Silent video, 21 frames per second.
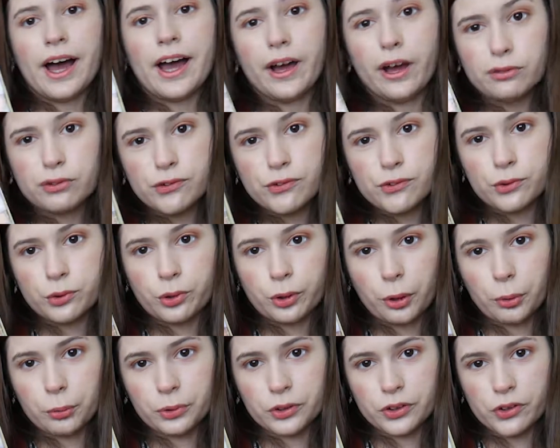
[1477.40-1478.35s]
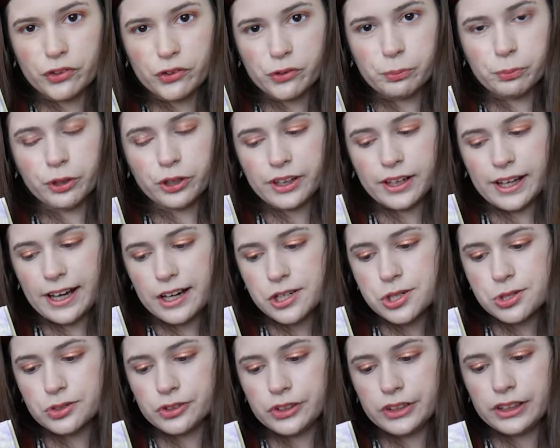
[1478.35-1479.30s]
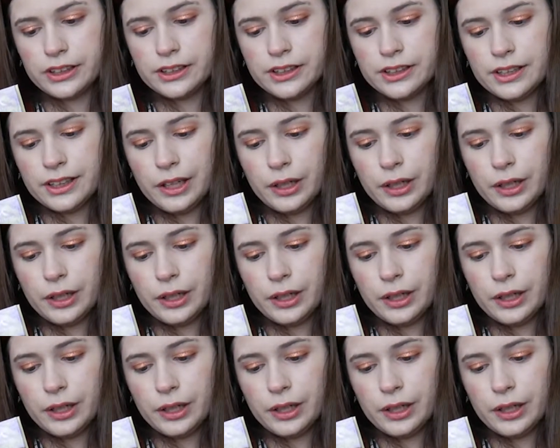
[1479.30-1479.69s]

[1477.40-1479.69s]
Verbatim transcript: I have a story with this book actually.